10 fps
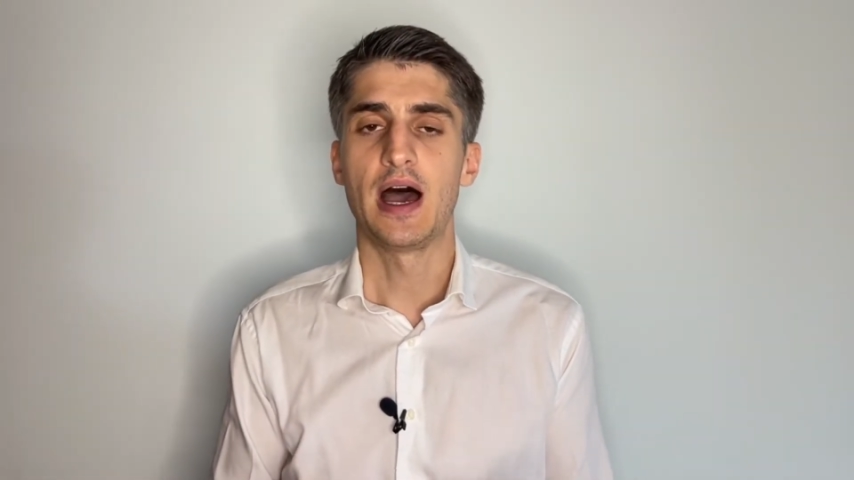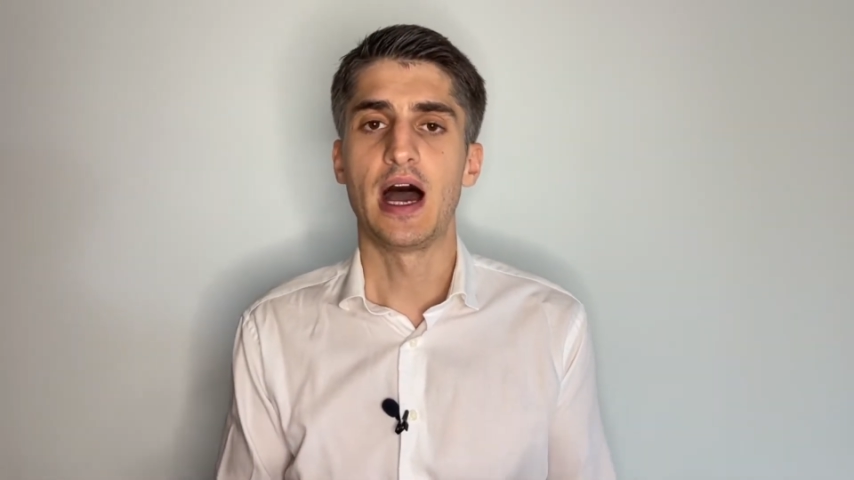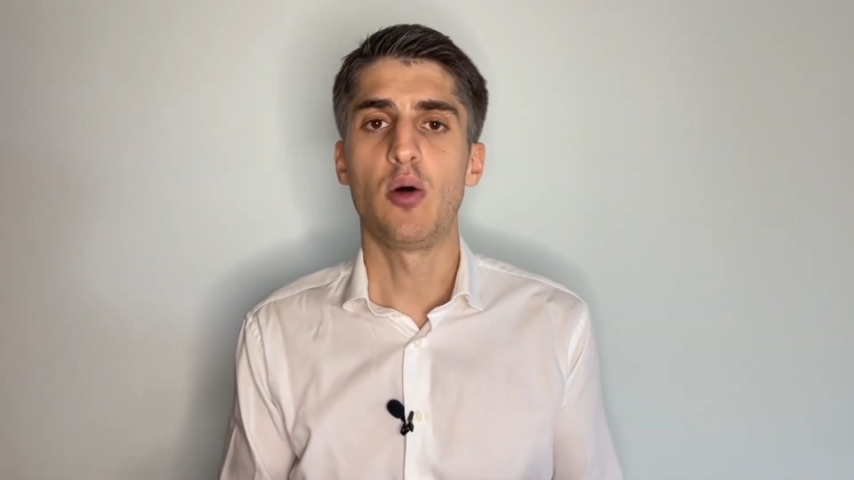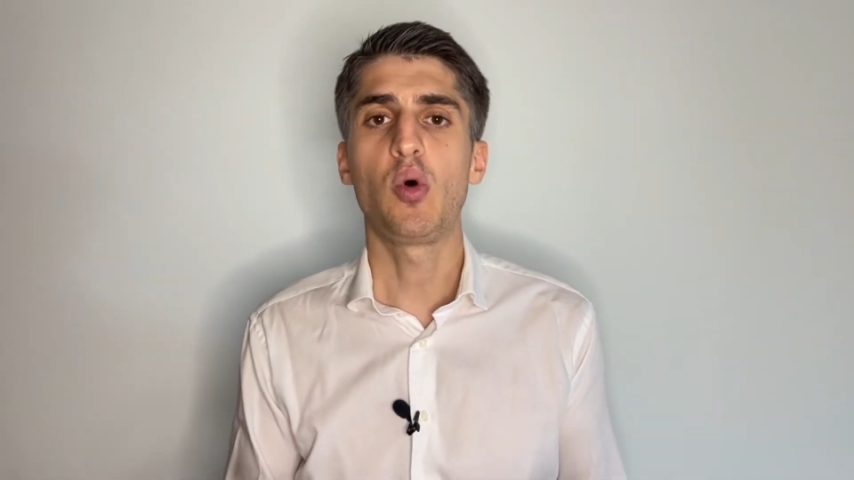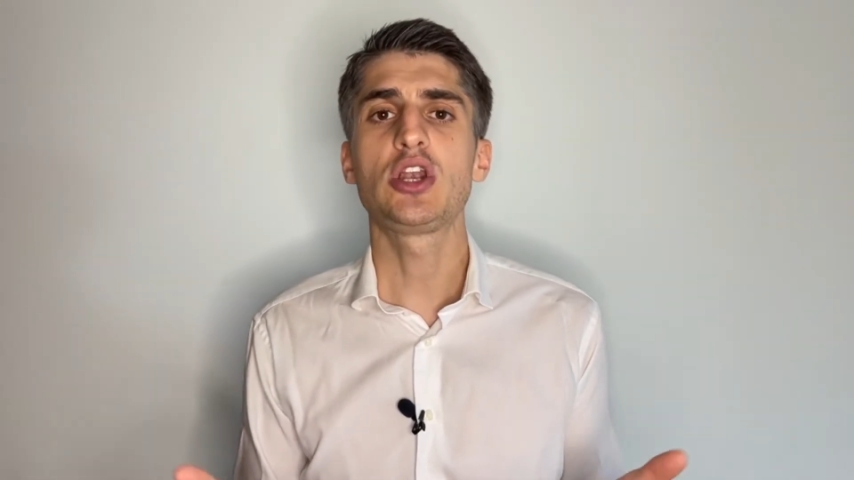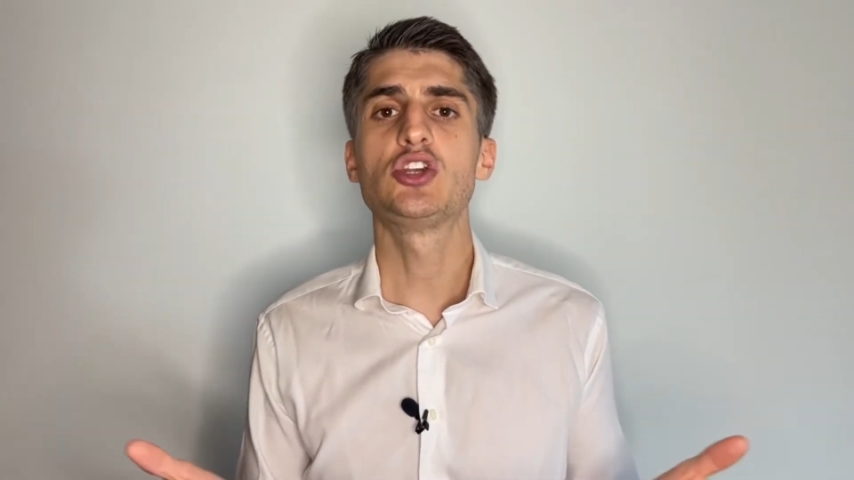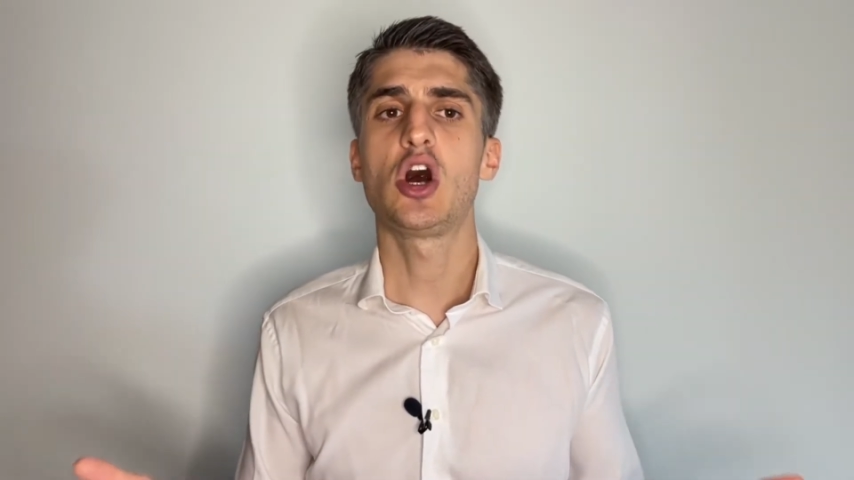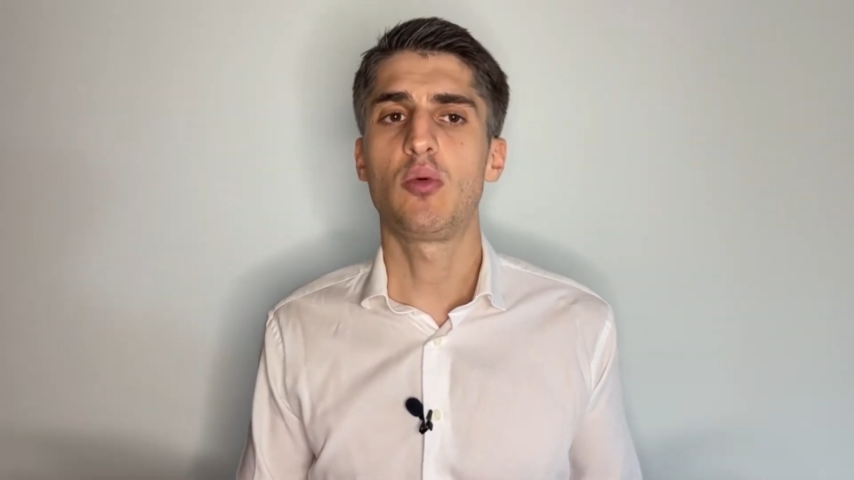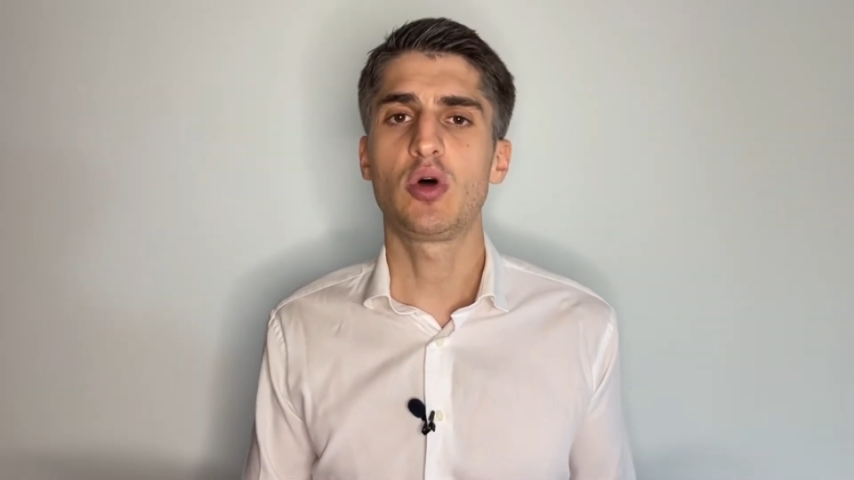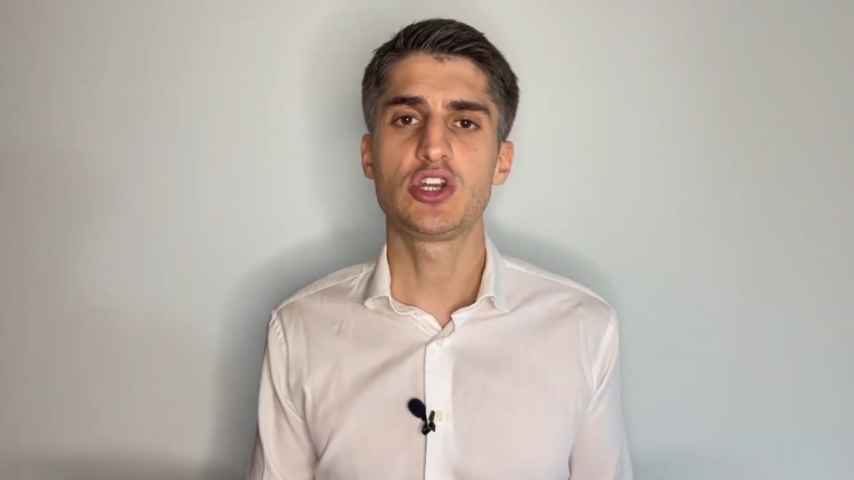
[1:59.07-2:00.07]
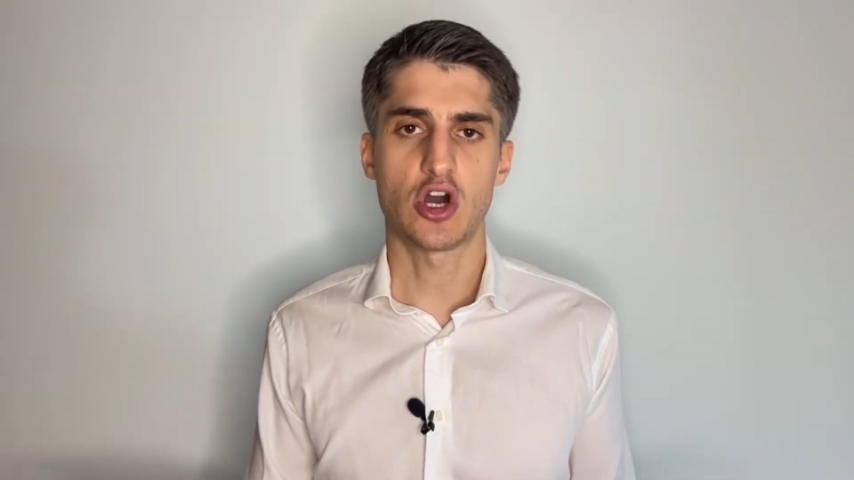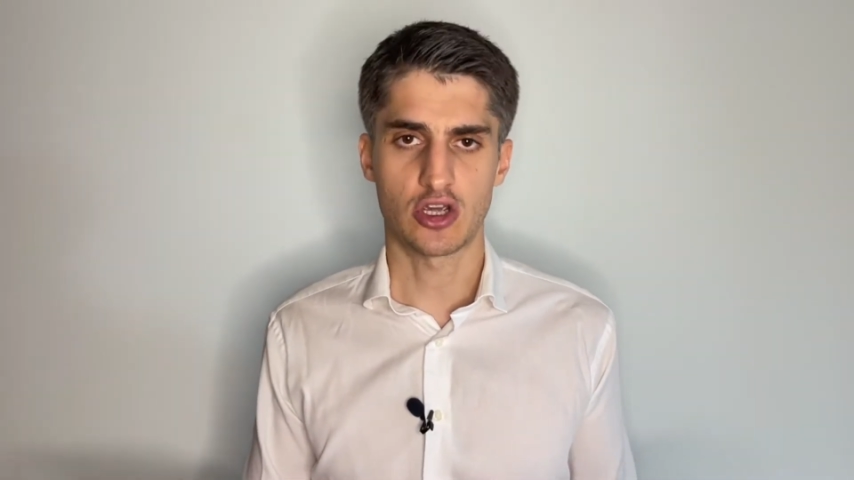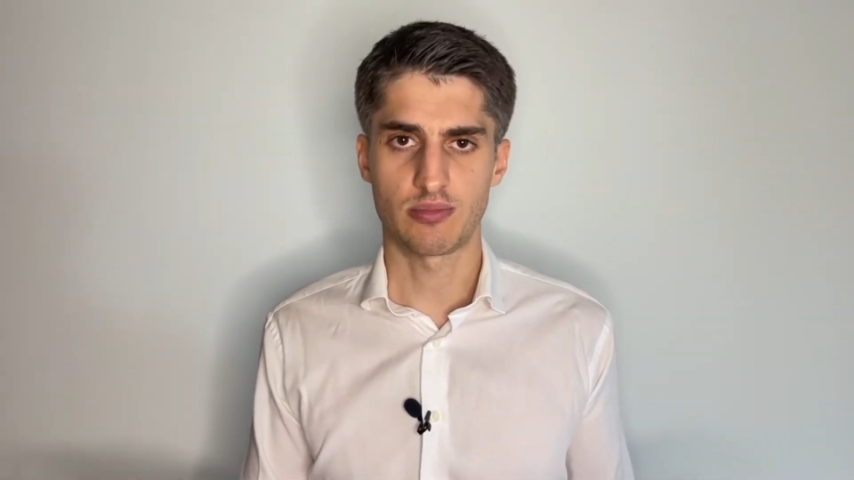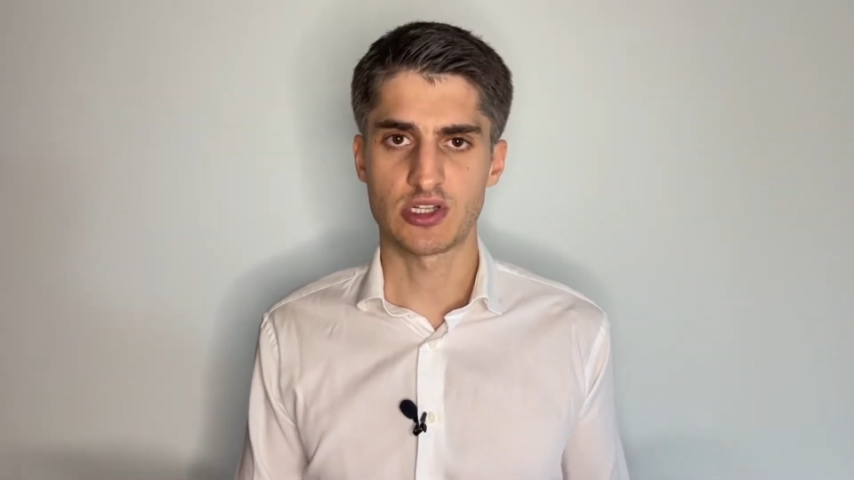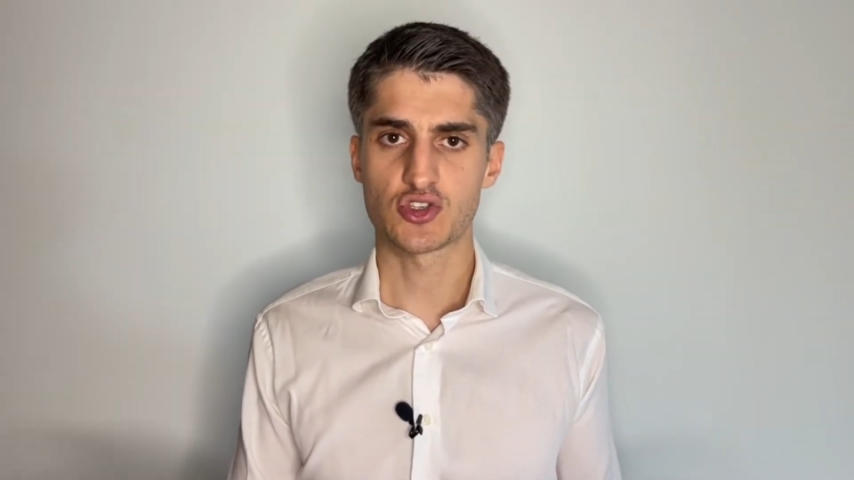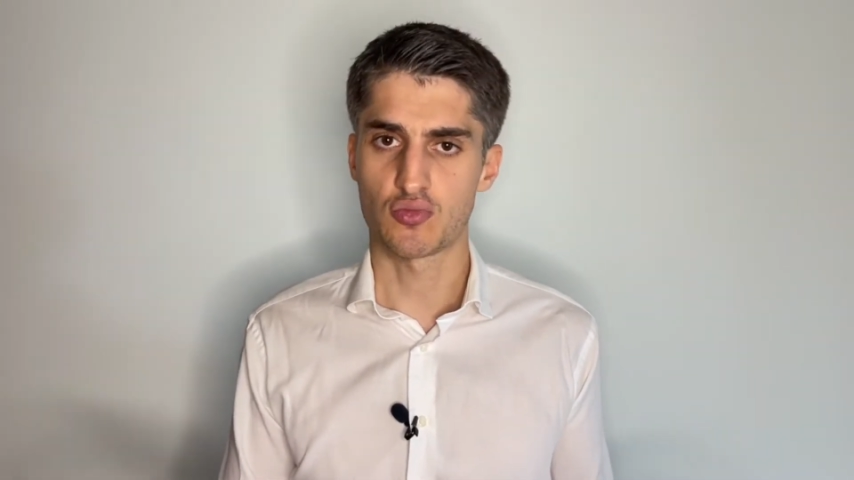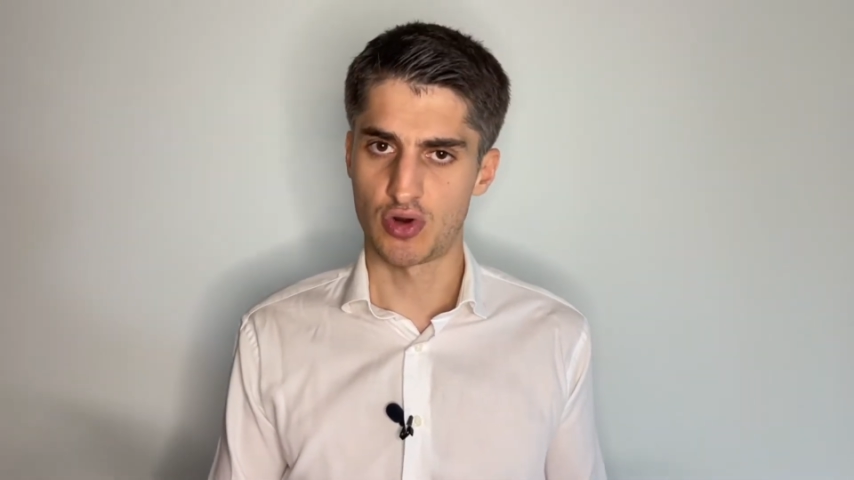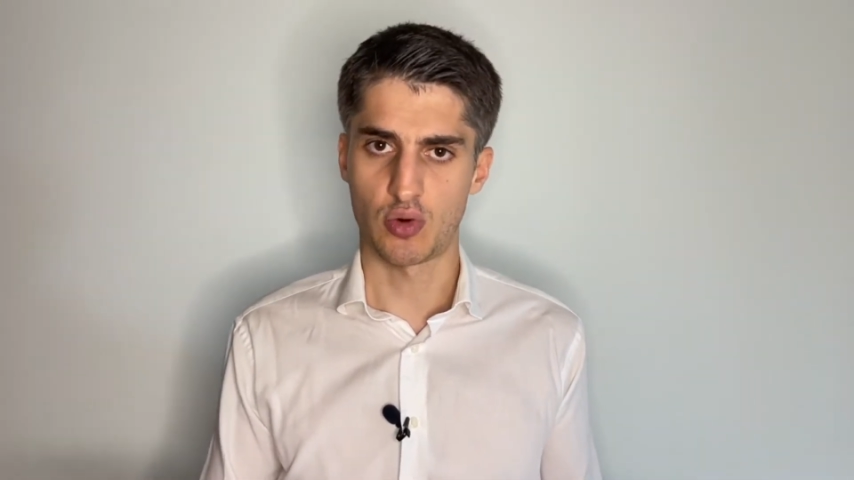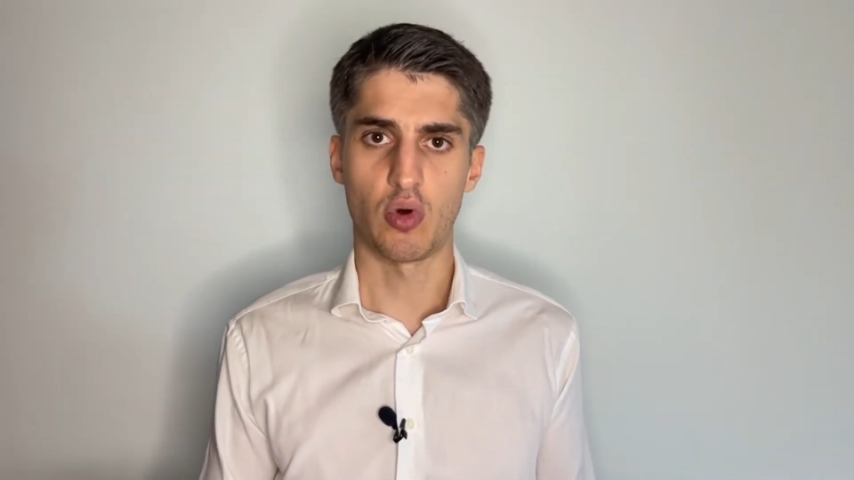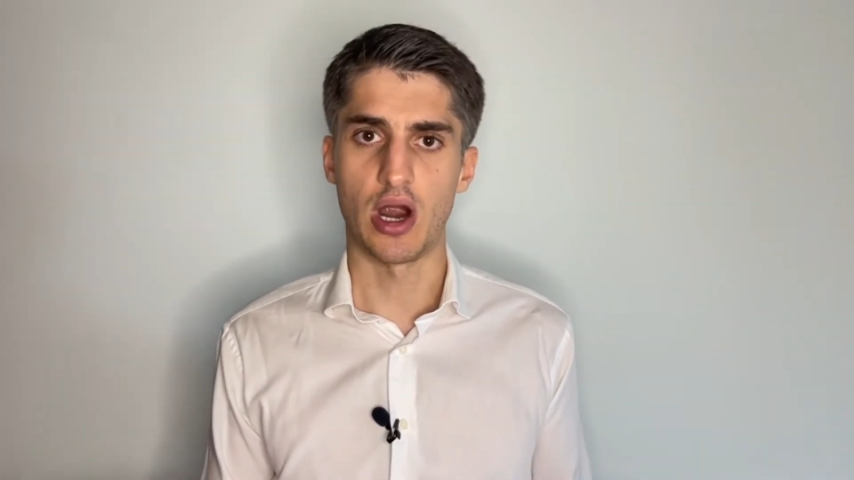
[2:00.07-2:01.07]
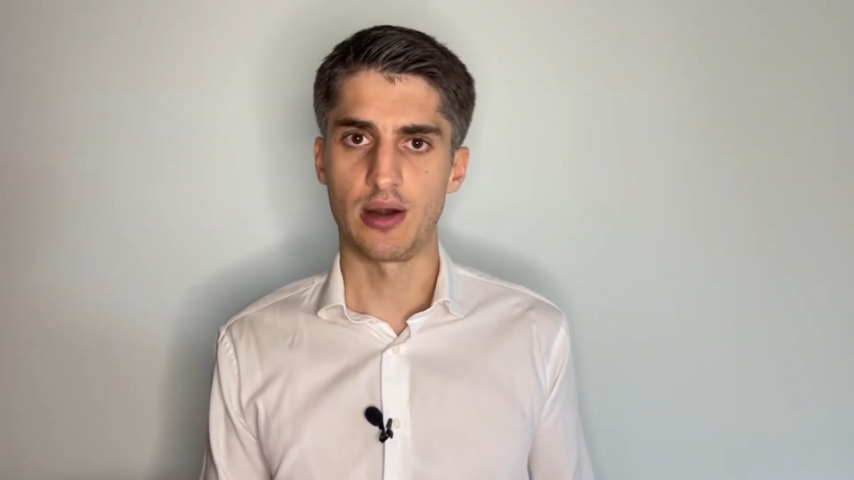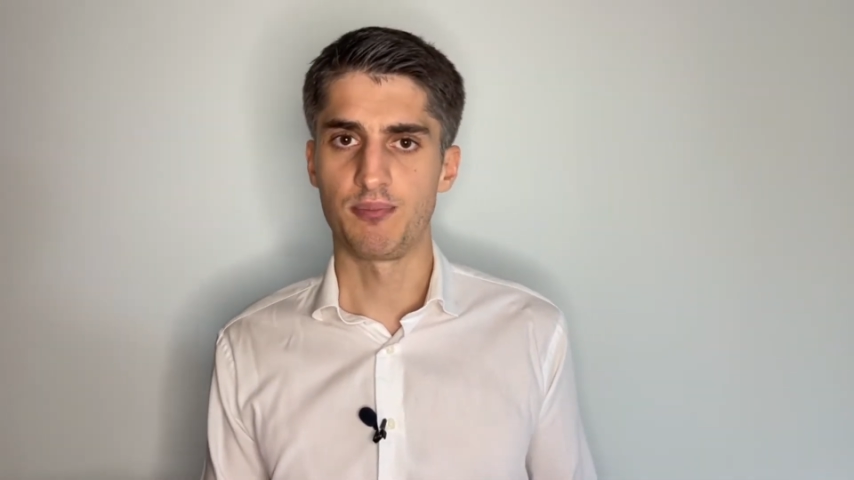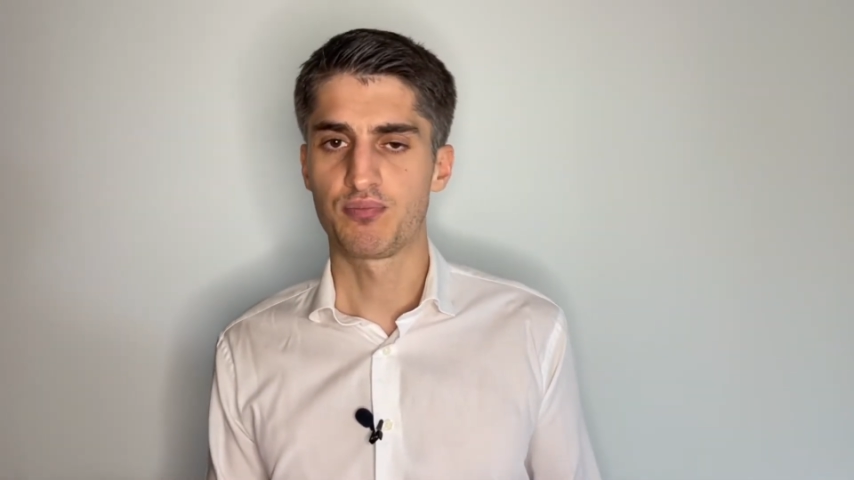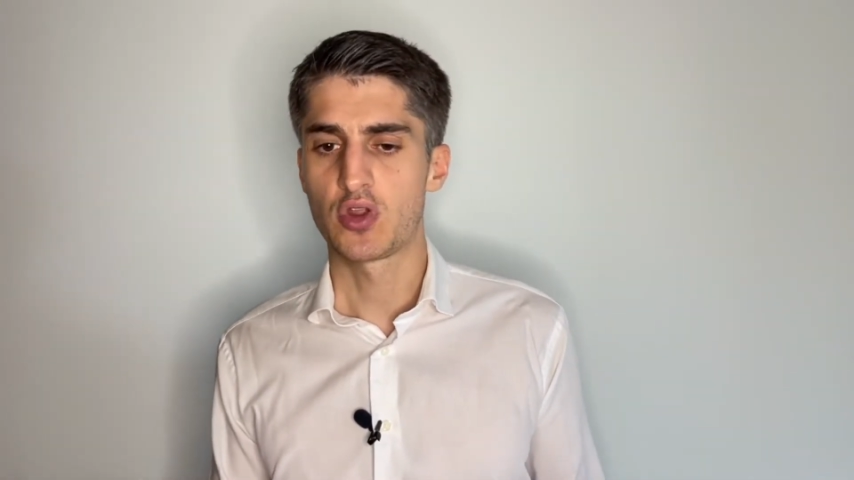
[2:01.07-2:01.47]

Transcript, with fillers: what documents required.